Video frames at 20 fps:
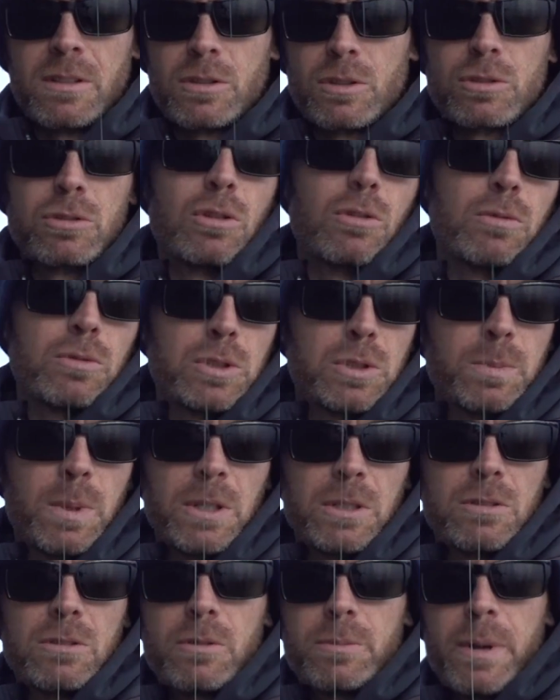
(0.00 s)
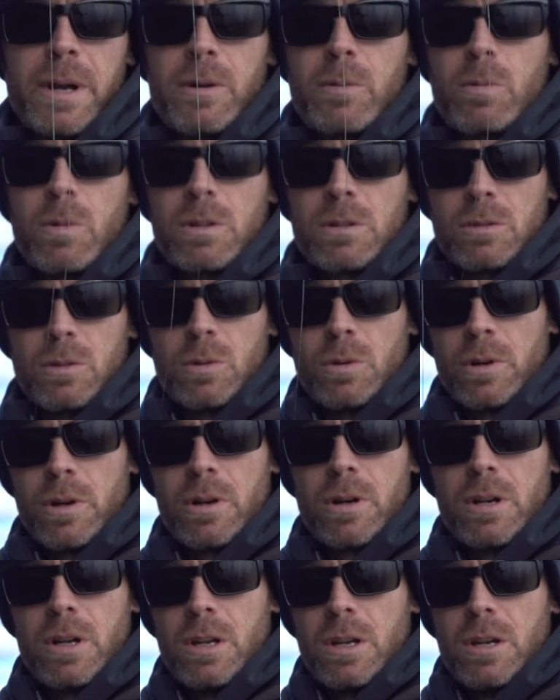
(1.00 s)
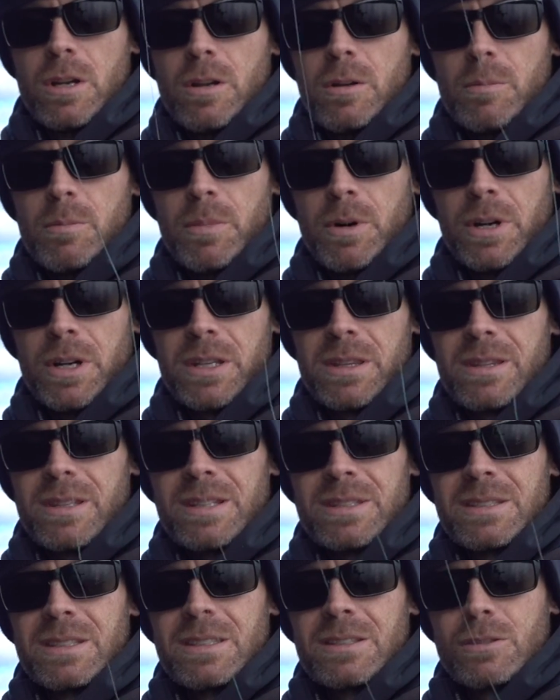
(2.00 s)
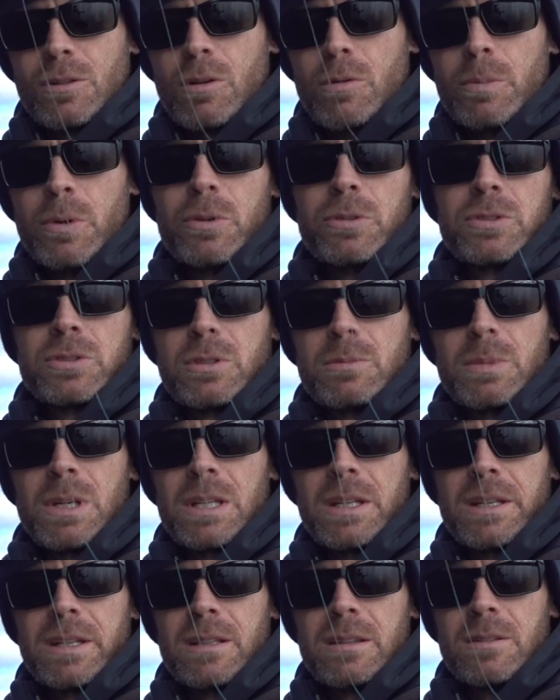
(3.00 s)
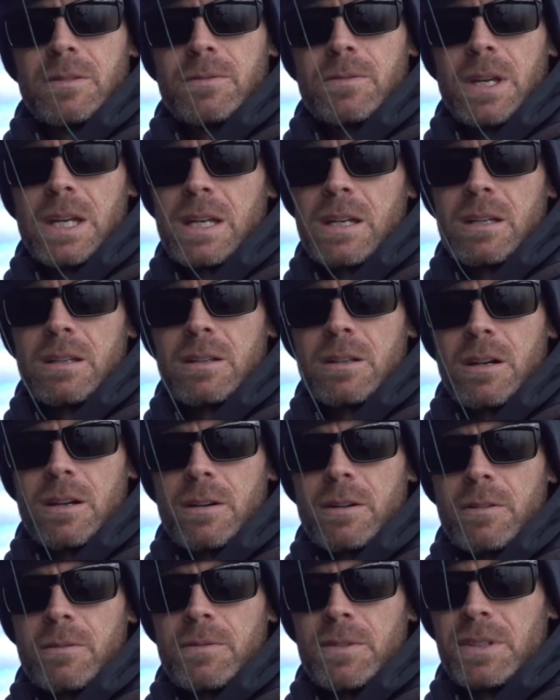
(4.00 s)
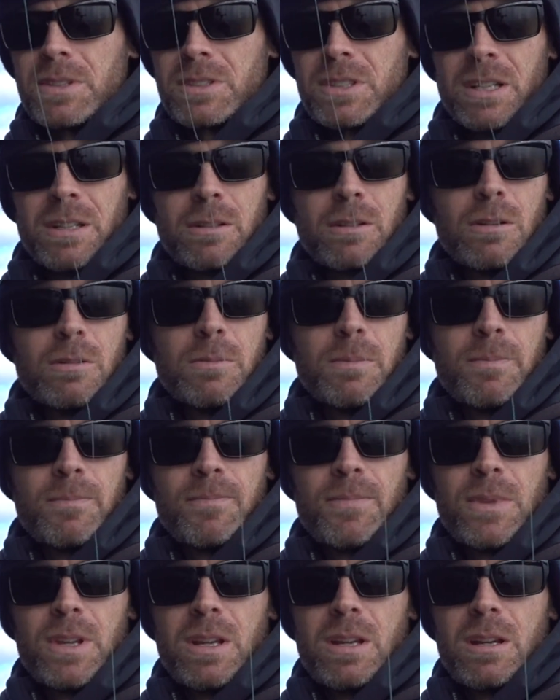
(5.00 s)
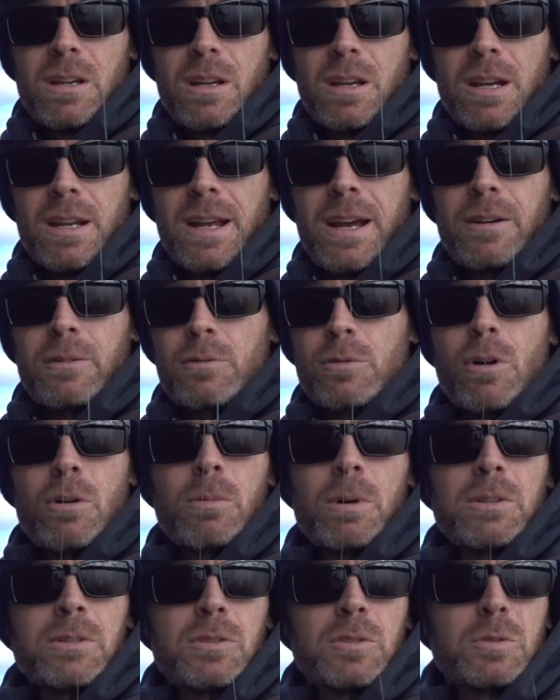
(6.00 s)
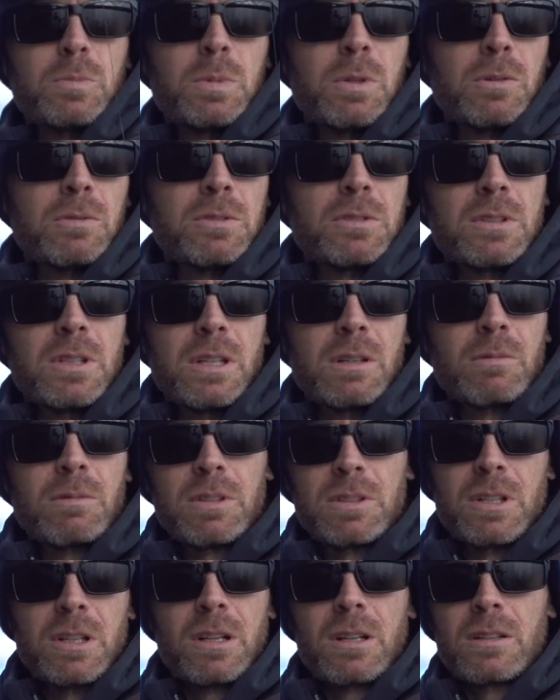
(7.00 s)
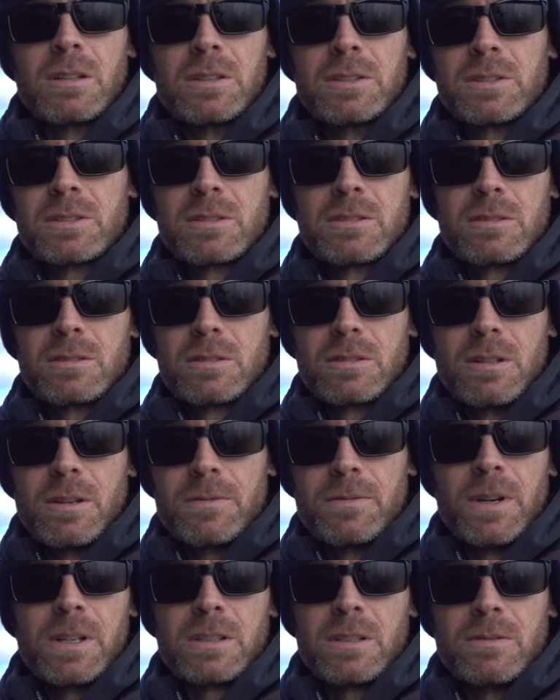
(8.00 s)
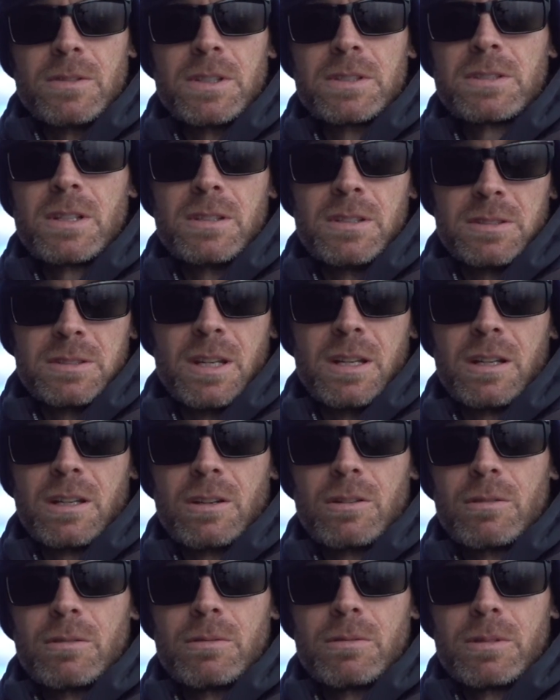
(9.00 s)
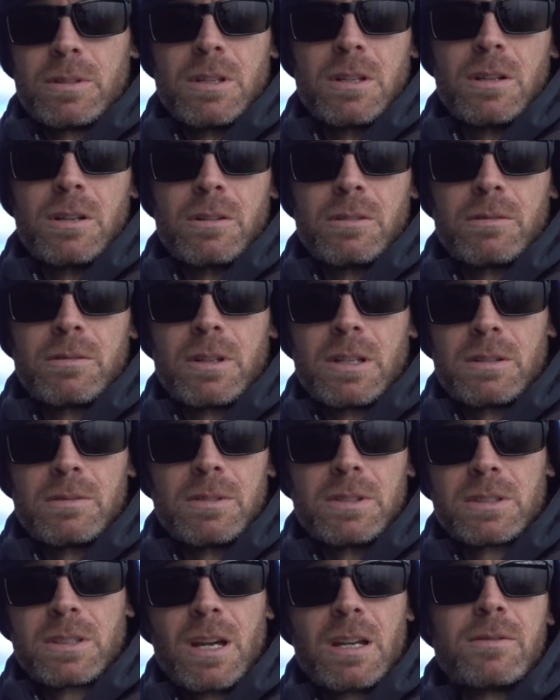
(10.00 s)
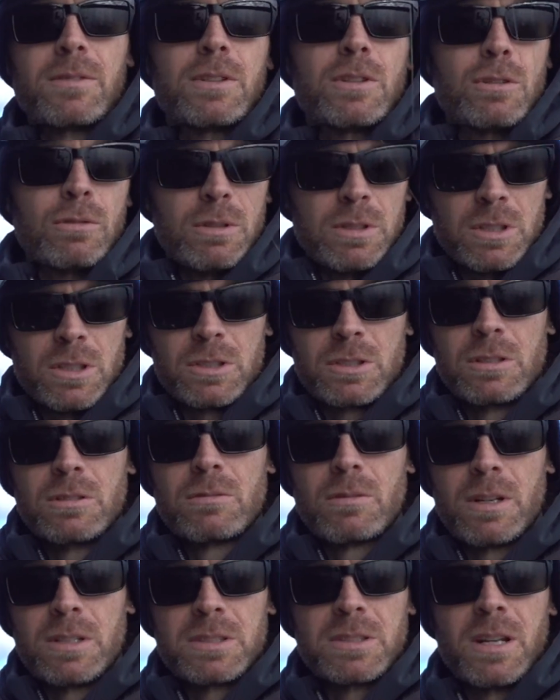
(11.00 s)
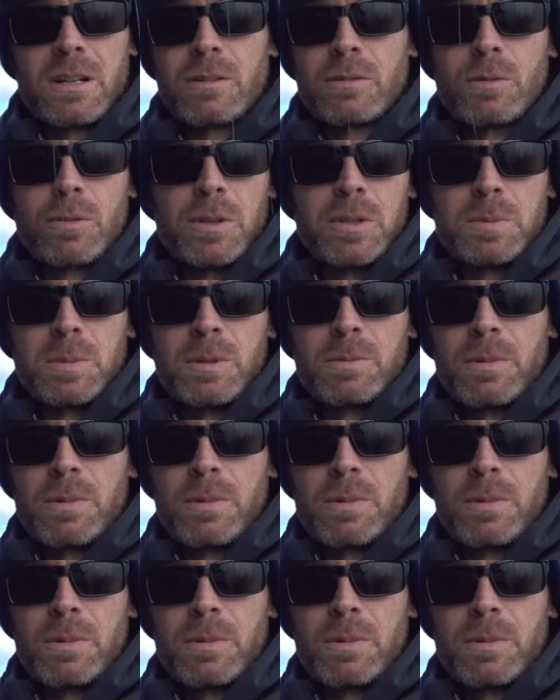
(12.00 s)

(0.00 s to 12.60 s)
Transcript: so special about one lure. But this is almost to me like in the vein of the Senko, and how no one disputes the ridiculous effectiveness of the Senko. You know, it was kind of a new addition, right? It's not a lure that's been